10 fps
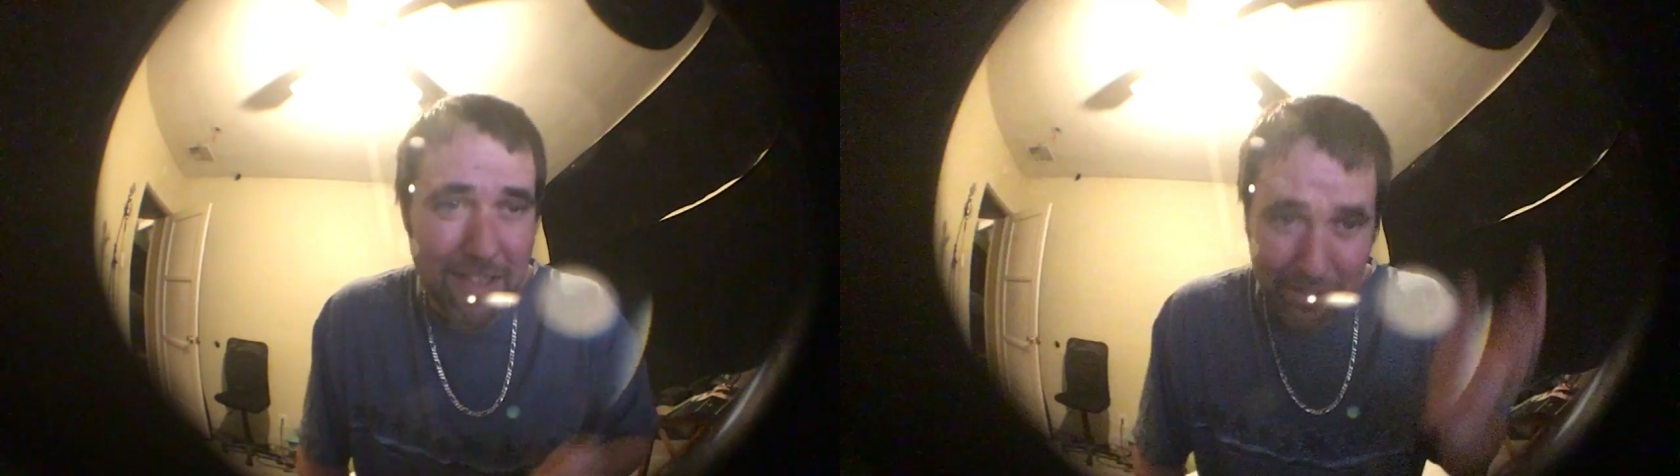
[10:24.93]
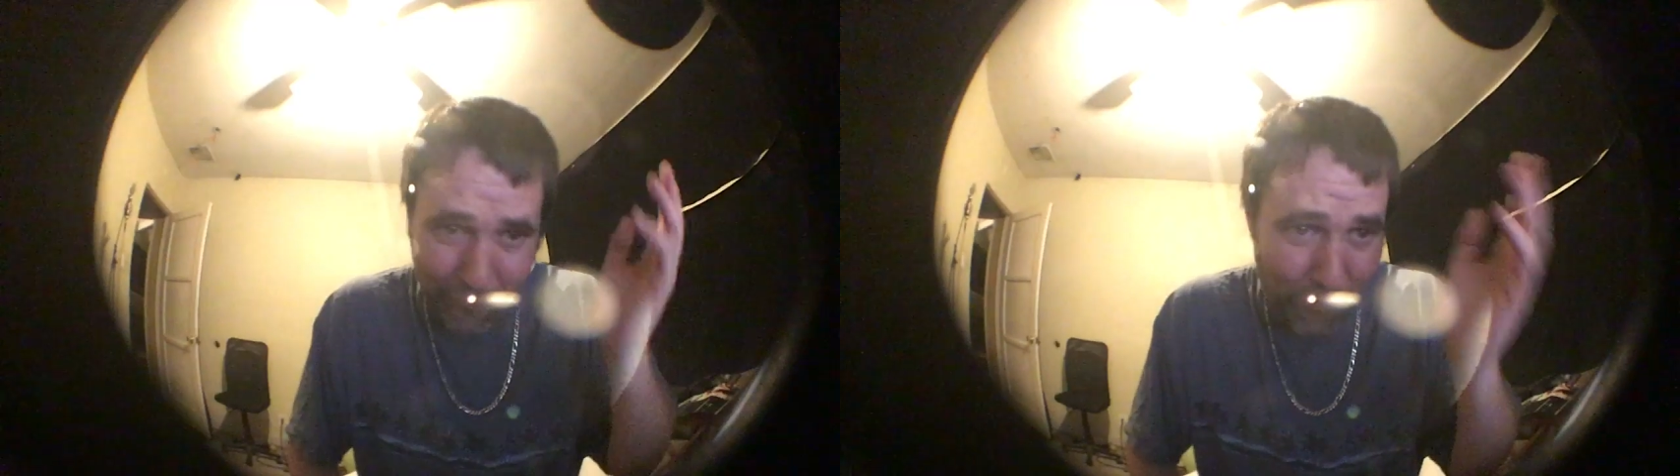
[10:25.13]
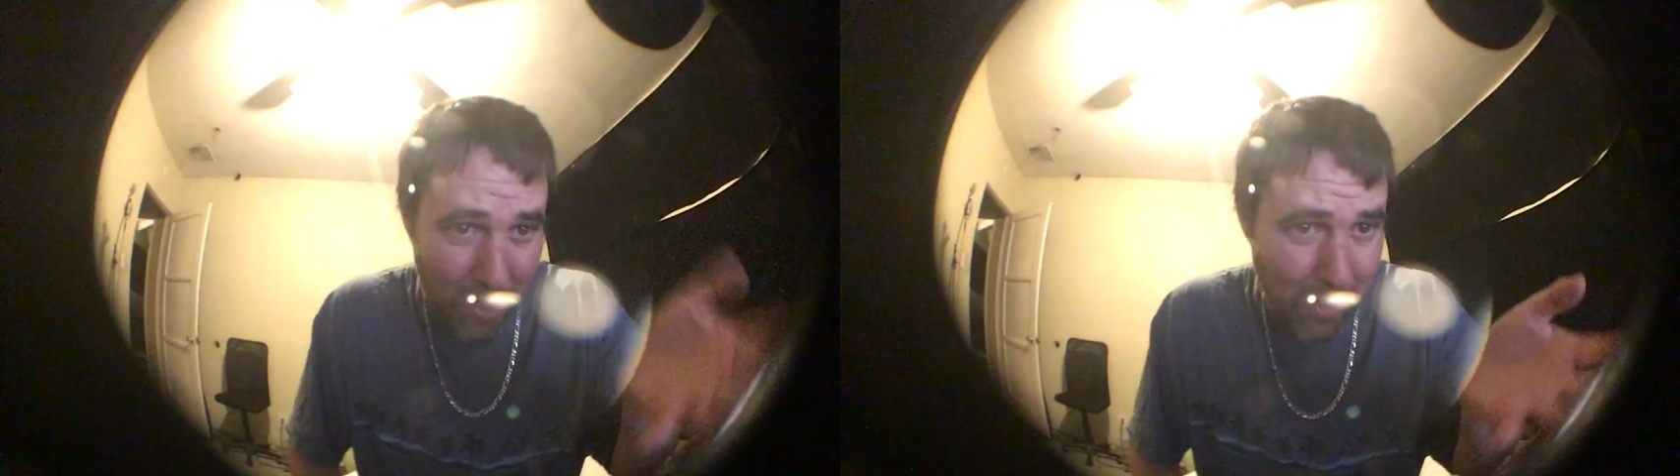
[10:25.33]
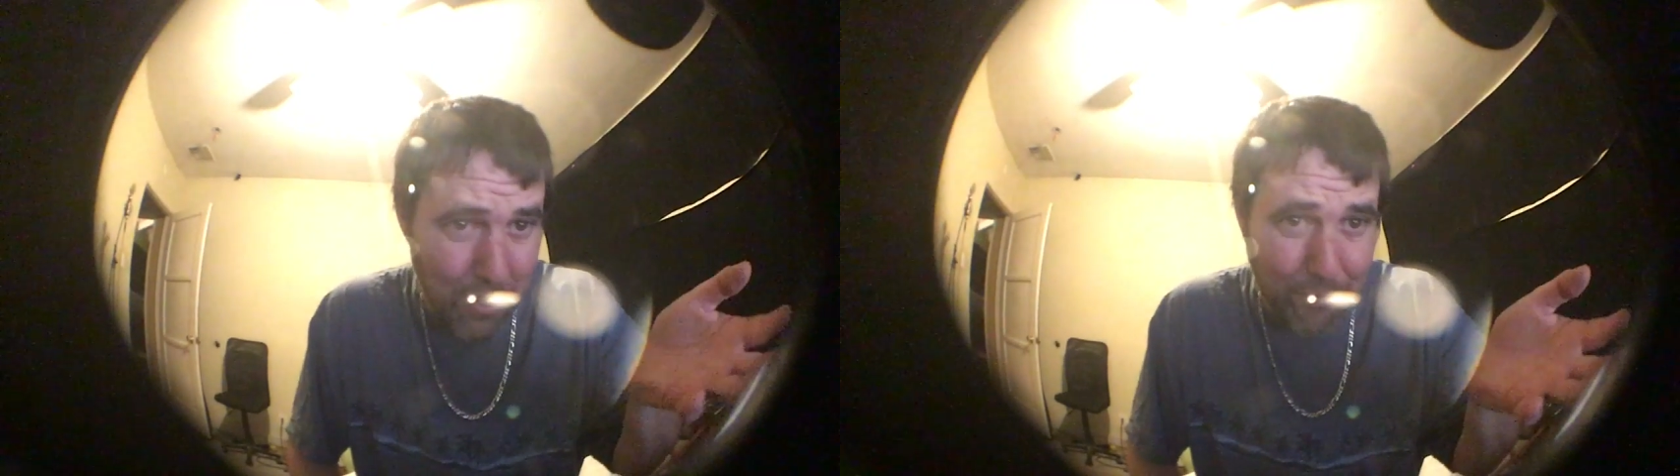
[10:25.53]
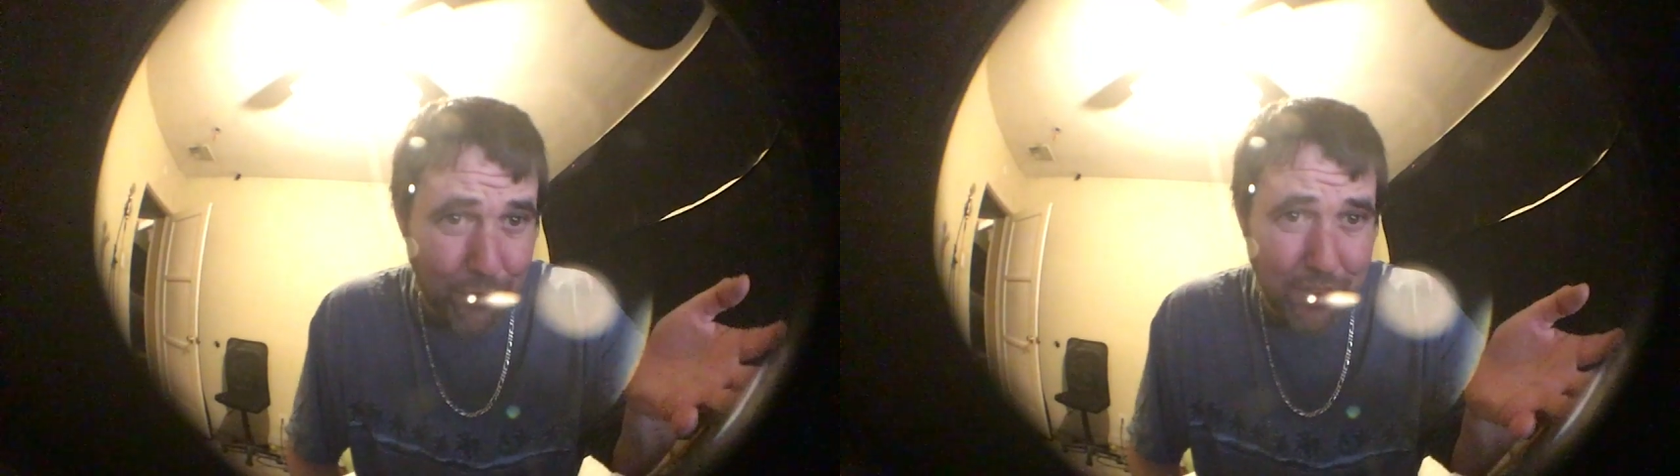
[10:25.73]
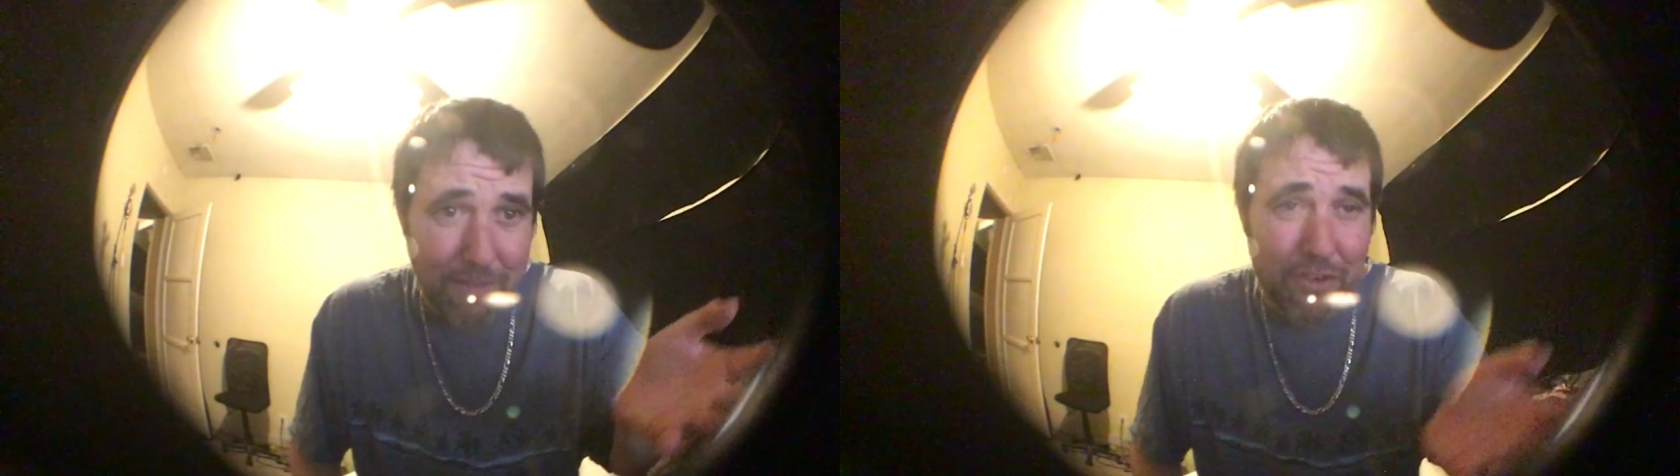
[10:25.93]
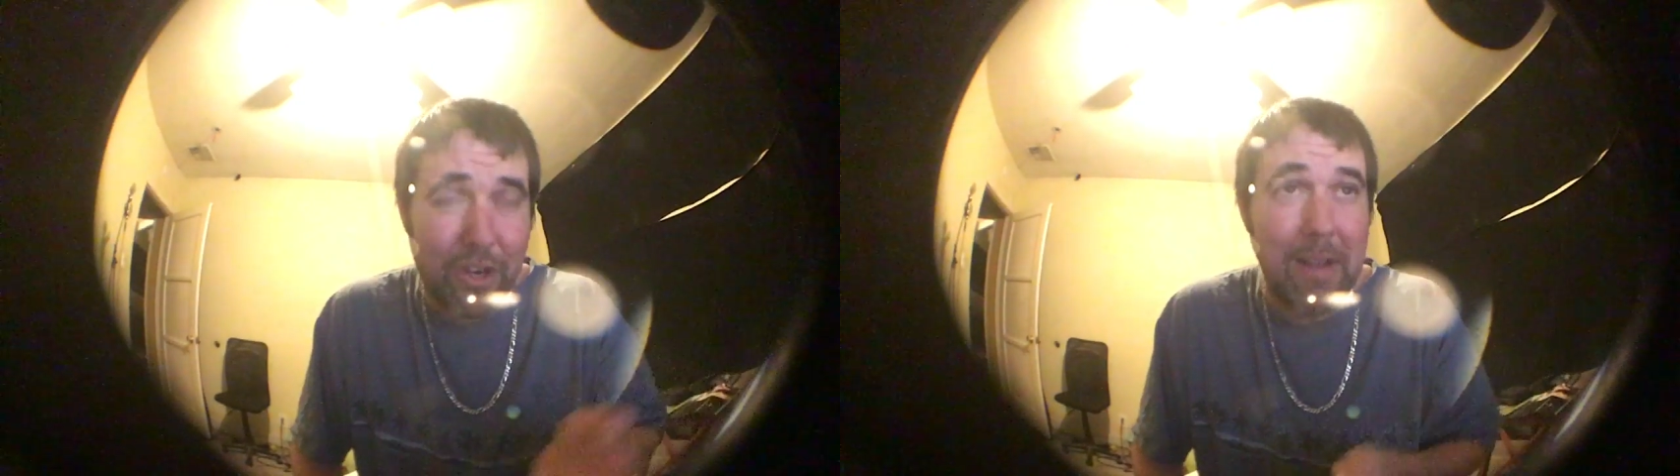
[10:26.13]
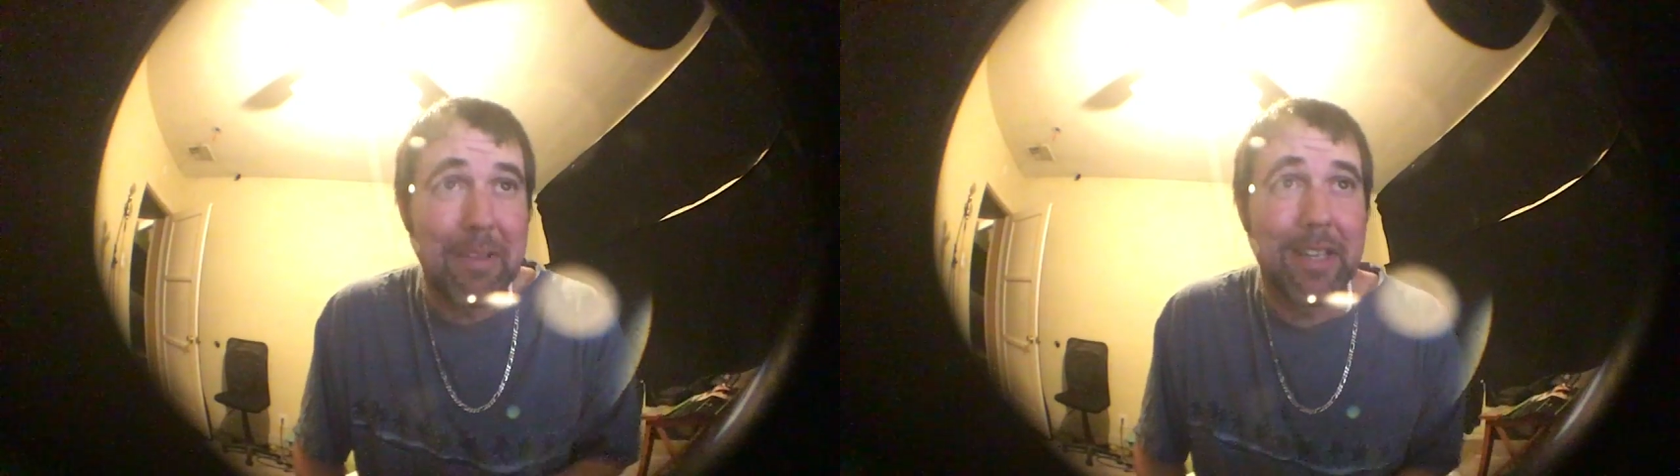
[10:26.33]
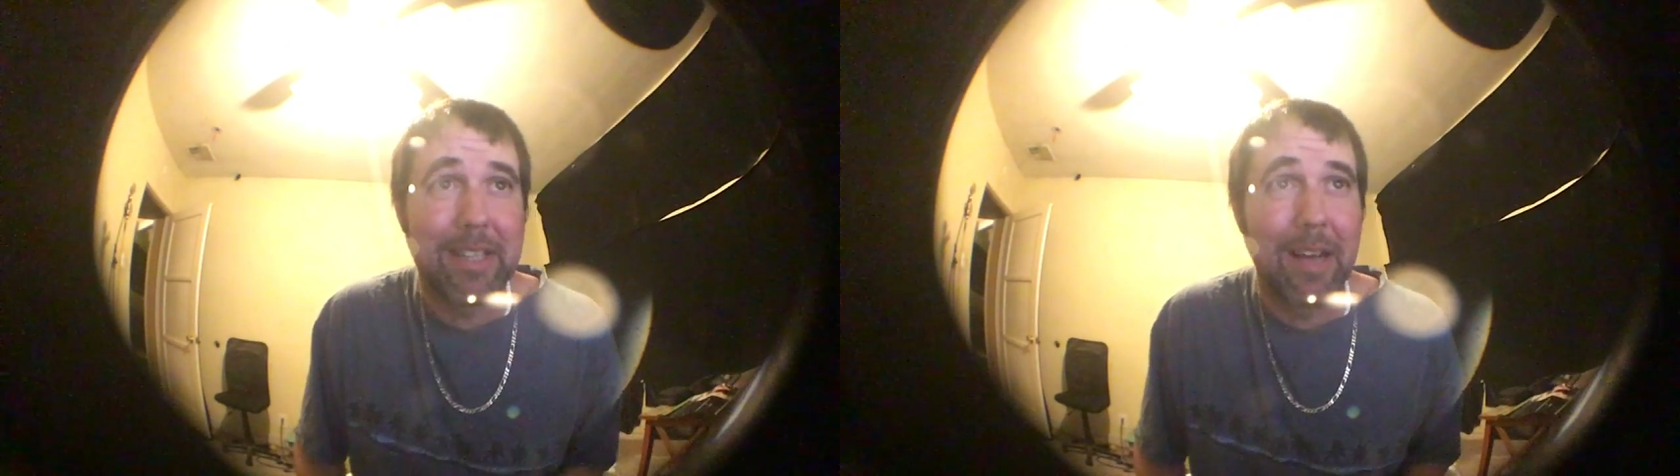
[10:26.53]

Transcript: Just follow the rules of Gremlin,